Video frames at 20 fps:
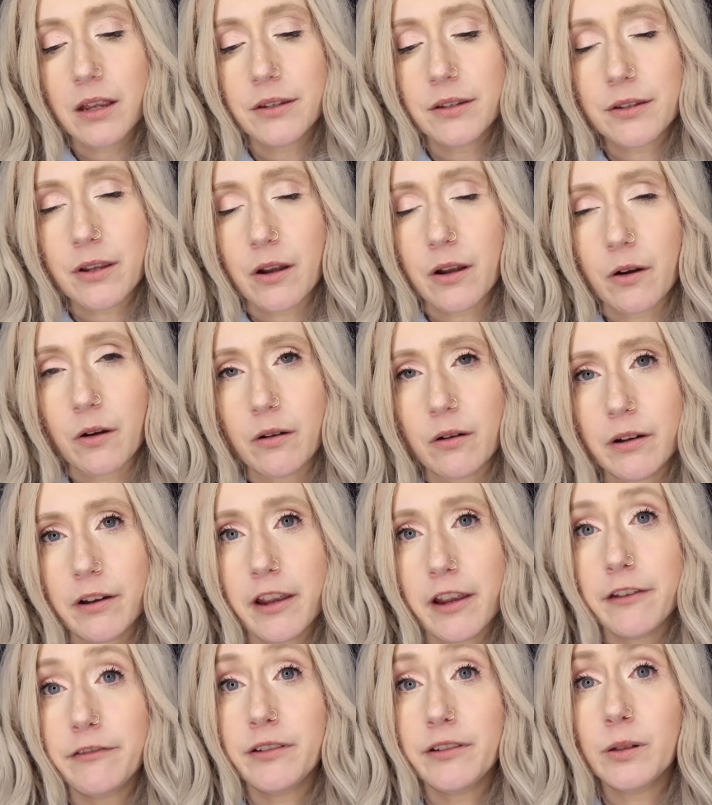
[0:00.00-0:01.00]
So,
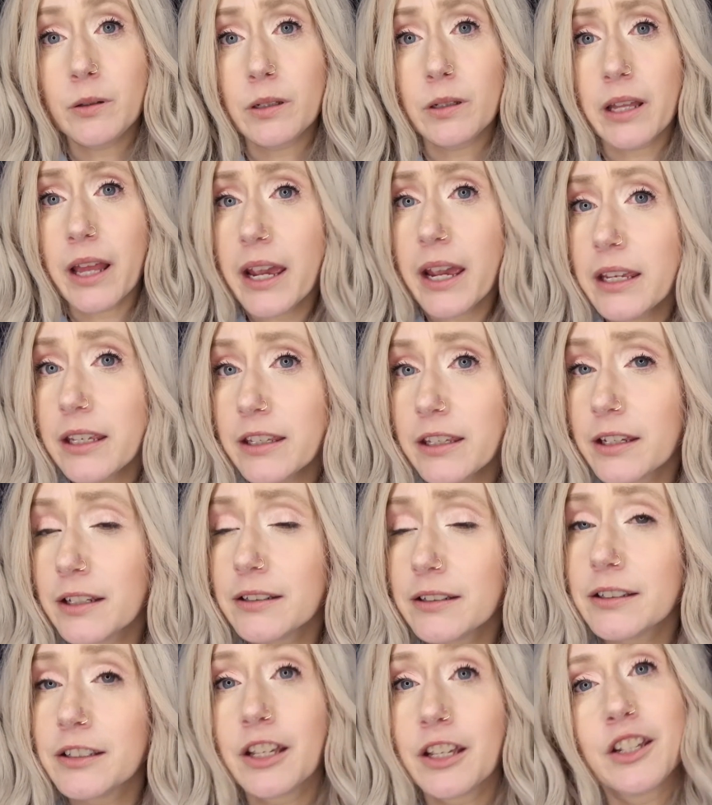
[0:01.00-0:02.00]
if you would like,
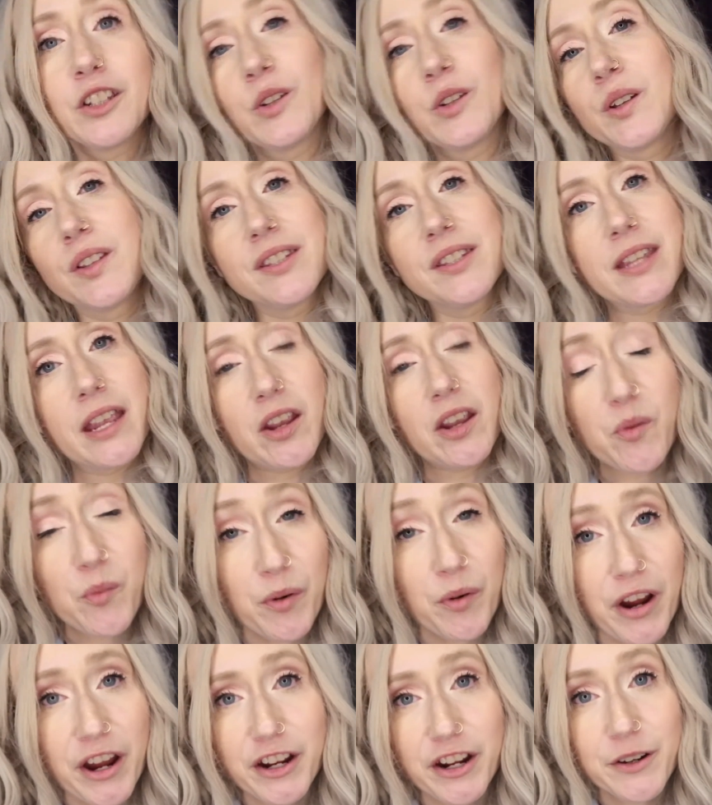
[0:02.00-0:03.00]
you can say a
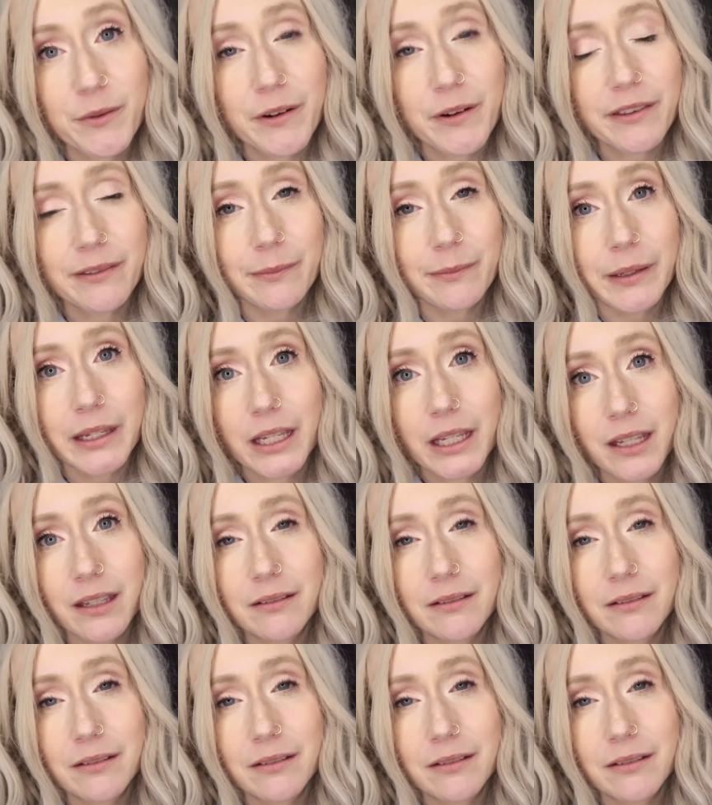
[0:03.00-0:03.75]
prayer with me